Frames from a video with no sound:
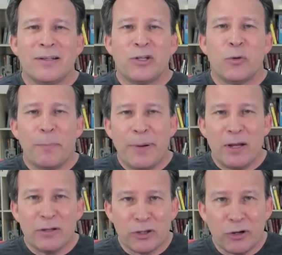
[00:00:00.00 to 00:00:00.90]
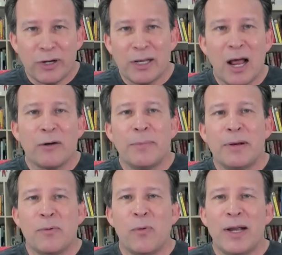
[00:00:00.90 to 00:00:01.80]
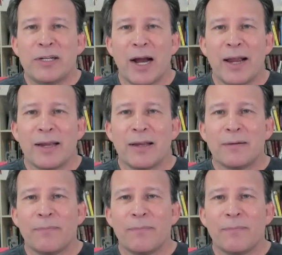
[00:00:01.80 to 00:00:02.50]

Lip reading: to repeal the $30 minimum wage hike.